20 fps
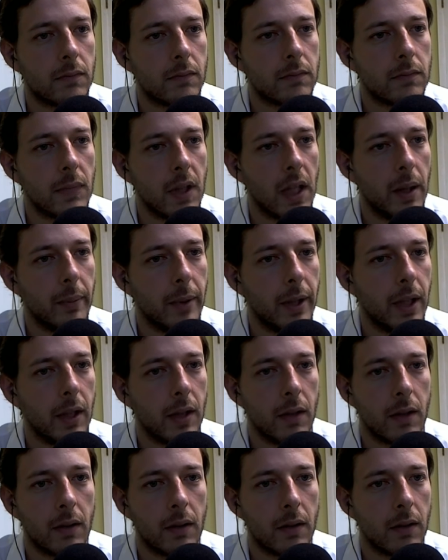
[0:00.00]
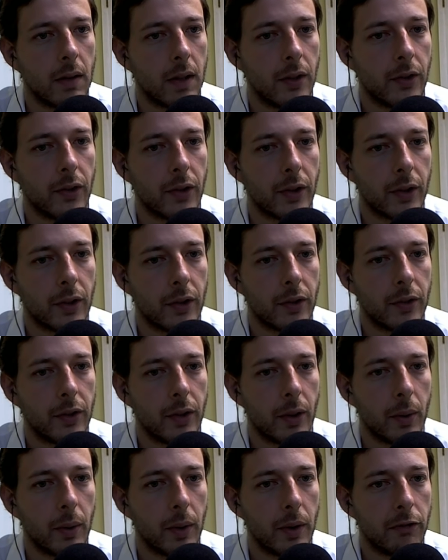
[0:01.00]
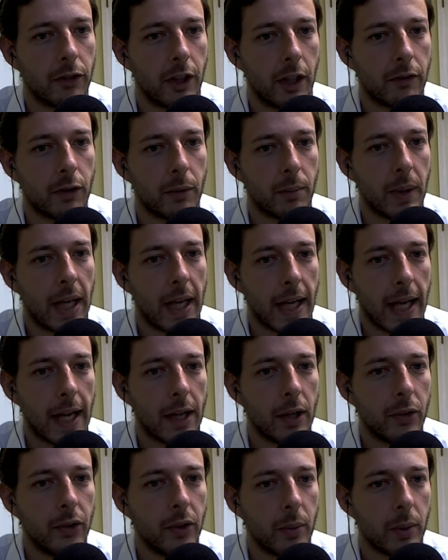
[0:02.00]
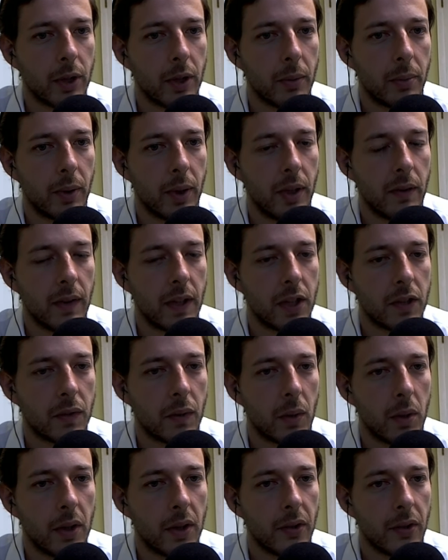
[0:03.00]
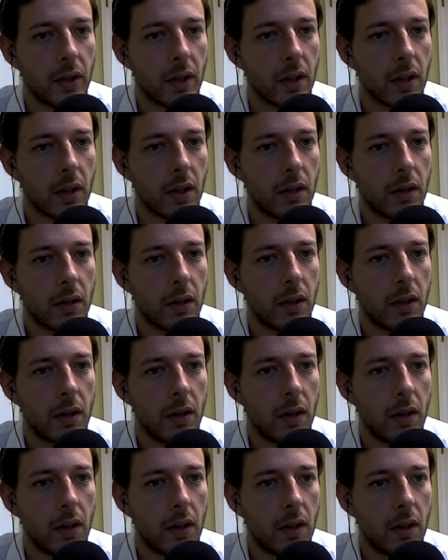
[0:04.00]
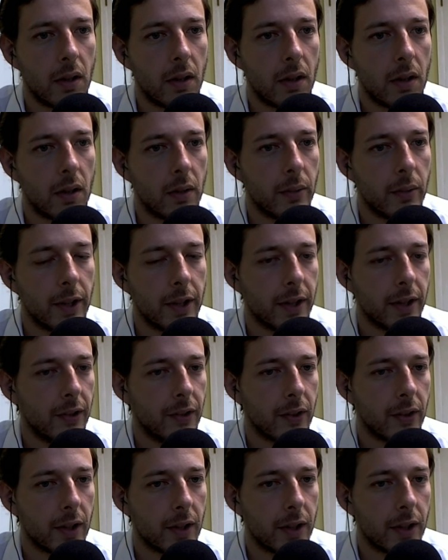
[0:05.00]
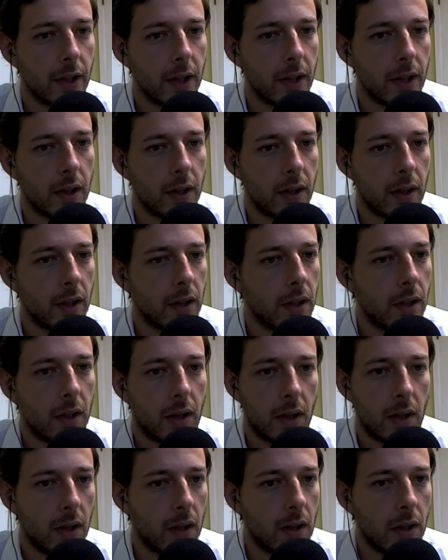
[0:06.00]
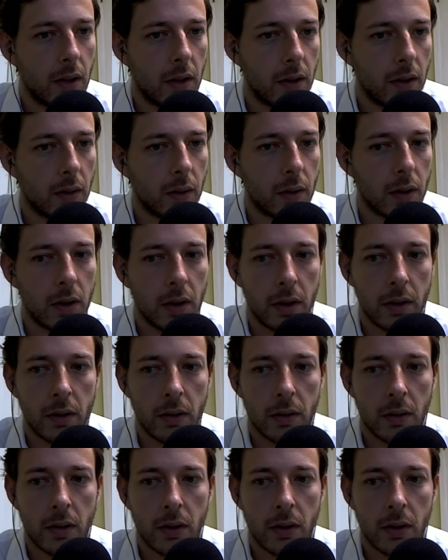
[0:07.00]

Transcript: I mean, this looks totally fine for black. I don't see what the point of h4 is here. Realistically, no clue.